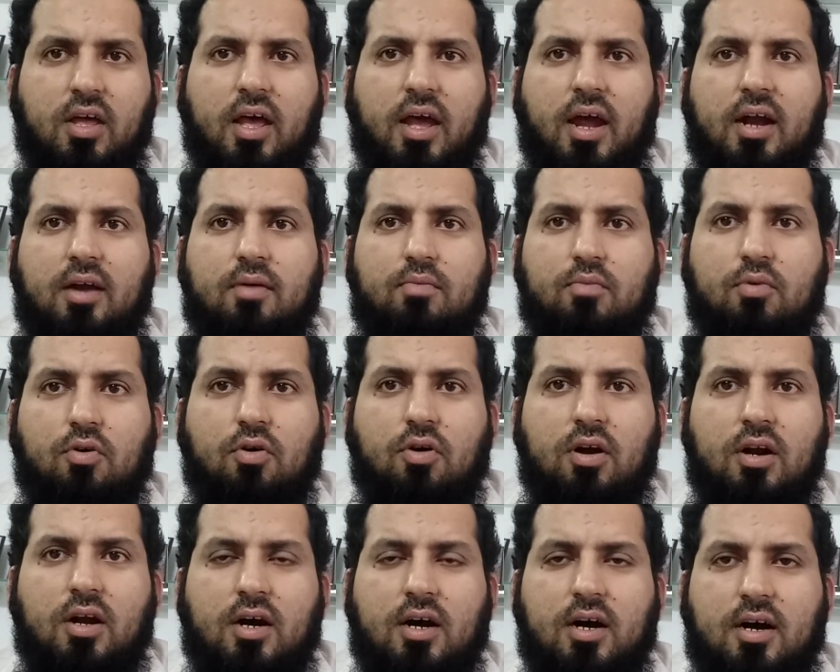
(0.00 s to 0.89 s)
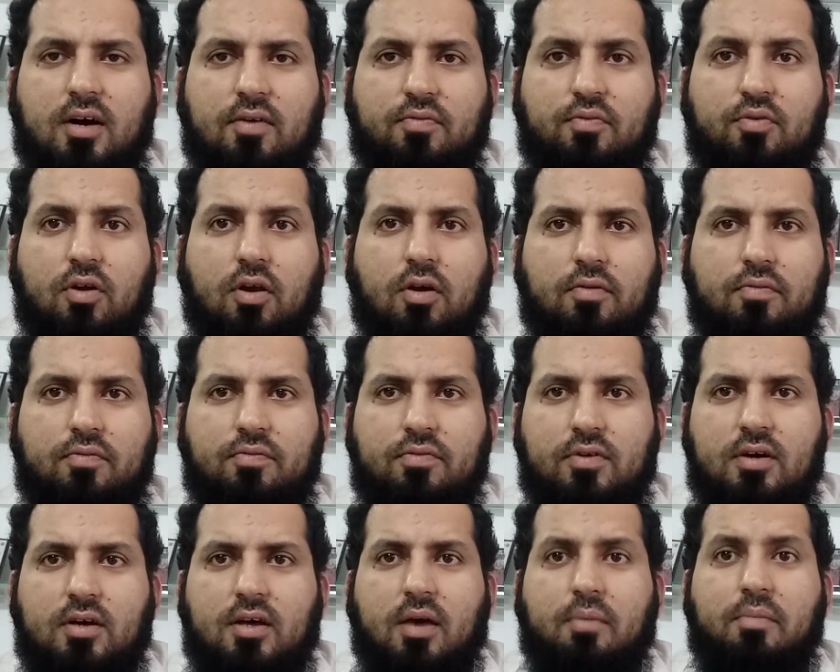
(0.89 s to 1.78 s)
and more full of
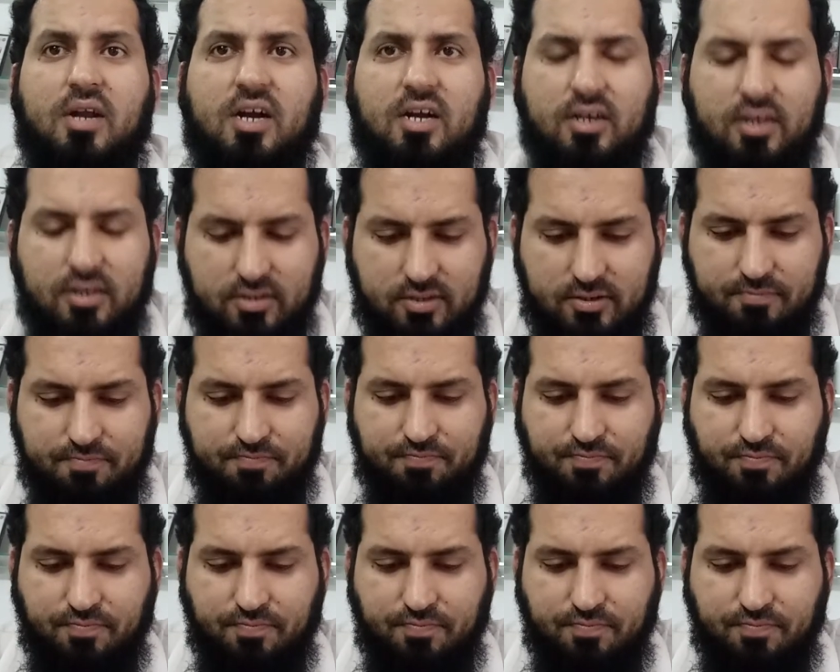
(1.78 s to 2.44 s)
amenities.